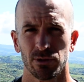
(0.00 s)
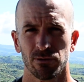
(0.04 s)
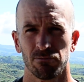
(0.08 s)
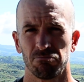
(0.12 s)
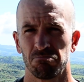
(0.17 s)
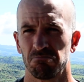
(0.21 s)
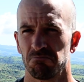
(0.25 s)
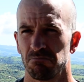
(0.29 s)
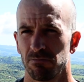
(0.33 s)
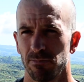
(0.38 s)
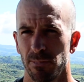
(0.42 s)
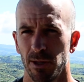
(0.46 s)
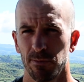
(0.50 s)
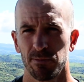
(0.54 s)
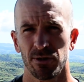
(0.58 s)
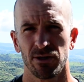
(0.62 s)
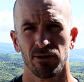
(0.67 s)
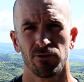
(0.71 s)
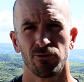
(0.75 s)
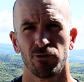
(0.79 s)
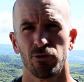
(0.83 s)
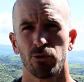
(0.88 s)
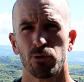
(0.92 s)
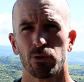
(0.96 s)
maybe
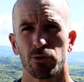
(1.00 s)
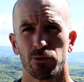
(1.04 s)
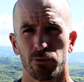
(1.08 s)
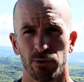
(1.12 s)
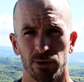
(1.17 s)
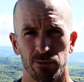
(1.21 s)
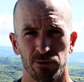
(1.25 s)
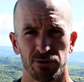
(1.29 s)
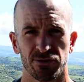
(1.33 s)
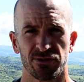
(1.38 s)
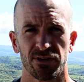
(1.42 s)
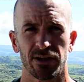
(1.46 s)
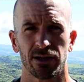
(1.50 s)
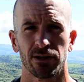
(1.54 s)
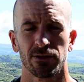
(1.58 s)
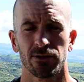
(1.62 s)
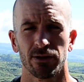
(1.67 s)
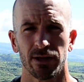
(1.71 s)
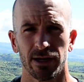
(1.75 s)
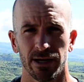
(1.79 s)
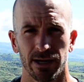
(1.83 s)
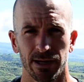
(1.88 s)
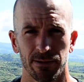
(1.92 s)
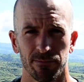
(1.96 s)
2 or 3%
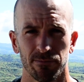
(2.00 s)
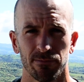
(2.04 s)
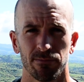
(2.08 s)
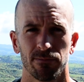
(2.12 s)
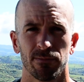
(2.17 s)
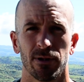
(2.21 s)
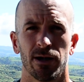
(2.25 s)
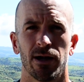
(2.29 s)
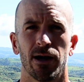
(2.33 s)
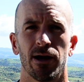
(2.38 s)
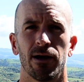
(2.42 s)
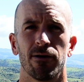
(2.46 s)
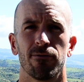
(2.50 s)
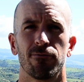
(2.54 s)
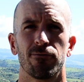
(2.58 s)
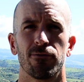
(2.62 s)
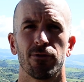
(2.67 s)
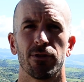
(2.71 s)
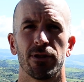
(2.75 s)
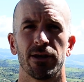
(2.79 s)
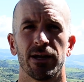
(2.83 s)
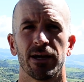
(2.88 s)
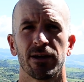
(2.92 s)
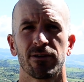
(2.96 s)
climb for the
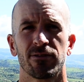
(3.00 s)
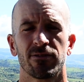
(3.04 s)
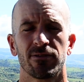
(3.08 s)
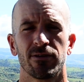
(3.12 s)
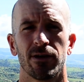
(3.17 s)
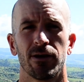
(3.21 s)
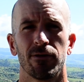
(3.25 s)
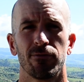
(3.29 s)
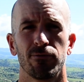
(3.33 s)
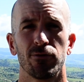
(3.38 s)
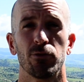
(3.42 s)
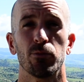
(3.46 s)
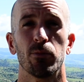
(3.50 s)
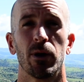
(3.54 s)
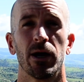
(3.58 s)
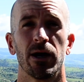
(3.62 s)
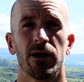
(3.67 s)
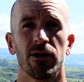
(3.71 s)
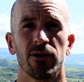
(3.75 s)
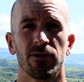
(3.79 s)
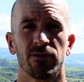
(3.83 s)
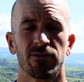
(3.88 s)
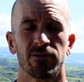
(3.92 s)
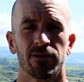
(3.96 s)
next few
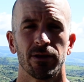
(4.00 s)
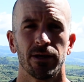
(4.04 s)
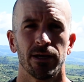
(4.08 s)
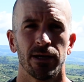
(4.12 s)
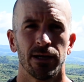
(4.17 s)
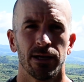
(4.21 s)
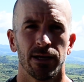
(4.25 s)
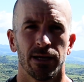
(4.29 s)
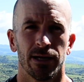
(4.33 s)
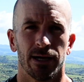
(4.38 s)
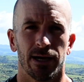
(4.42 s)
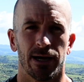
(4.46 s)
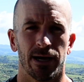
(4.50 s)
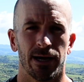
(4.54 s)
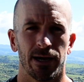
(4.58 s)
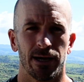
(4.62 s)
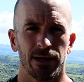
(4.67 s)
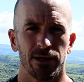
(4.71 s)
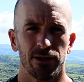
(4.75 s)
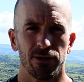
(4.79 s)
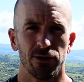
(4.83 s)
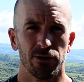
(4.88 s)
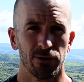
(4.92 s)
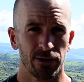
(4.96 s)
miles.
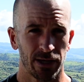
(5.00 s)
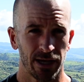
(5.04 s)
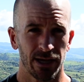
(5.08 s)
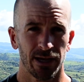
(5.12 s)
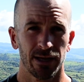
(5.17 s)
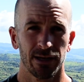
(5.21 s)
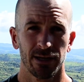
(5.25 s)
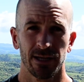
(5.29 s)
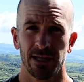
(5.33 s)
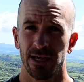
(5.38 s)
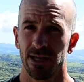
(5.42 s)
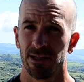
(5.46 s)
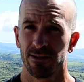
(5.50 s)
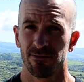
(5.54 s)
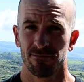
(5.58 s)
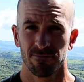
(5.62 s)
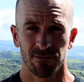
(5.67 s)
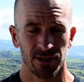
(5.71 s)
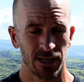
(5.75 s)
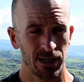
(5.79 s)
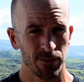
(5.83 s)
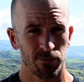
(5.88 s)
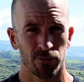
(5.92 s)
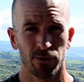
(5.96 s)
You can, again,
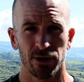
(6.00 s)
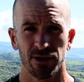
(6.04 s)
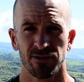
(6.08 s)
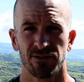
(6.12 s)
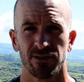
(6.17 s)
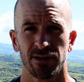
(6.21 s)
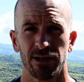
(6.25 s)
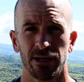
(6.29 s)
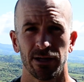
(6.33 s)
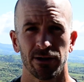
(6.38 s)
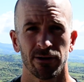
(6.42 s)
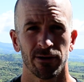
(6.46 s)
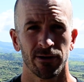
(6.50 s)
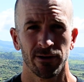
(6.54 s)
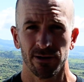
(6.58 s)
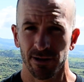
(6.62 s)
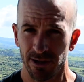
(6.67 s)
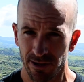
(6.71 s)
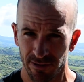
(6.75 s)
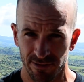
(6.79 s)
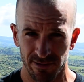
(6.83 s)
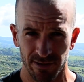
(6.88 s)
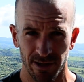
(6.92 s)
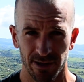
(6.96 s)
keep racing here.
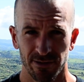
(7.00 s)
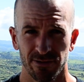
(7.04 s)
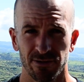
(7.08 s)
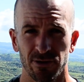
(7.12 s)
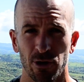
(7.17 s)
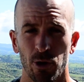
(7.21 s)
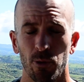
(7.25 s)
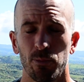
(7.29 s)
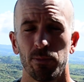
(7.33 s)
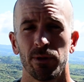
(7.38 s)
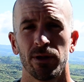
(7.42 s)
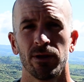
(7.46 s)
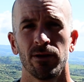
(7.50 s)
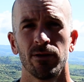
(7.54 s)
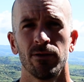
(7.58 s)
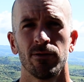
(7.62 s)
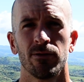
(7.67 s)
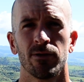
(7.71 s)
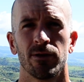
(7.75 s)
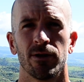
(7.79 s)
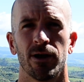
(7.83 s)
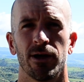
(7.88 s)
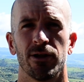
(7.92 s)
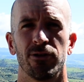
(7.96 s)
It's nice and open
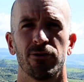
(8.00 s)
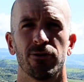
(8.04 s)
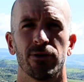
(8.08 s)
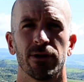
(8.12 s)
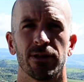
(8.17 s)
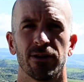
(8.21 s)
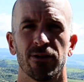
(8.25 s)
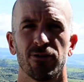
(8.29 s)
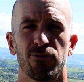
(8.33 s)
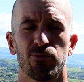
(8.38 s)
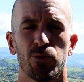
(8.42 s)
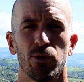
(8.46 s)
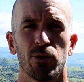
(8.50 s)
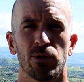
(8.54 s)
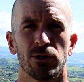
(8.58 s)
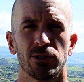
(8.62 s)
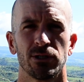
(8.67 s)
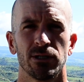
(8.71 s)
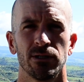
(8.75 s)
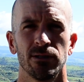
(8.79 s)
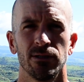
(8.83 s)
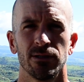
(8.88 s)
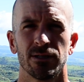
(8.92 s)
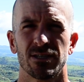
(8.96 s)
during this
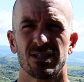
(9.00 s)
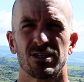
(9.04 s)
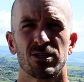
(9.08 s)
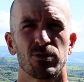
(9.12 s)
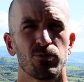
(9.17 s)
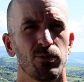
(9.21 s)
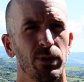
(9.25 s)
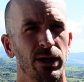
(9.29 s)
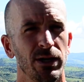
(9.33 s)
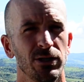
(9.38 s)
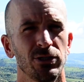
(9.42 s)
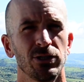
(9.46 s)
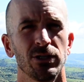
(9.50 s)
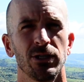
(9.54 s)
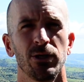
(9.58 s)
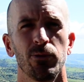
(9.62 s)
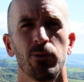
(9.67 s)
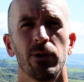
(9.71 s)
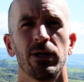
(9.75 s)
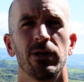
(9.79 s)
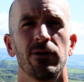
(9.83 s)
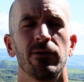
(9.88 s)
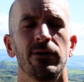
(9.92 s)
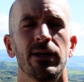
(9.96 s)
portion, especially when
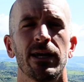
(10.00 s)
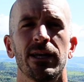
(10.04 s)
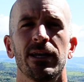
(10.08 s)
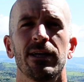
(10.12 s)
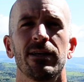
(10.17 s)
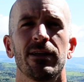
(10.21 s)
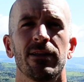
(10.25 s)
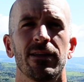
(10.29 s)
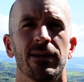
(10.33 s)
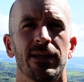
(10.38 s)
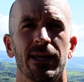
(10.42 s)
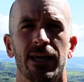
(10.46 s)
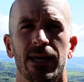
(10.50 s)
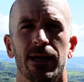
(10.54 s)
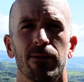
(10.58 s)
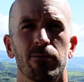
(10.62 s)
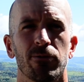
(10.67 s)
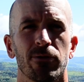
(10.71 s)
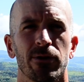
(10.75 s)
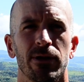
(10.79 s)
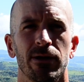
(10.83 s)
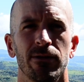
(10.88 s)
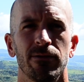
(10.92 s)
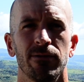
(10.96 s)
you get into the campground.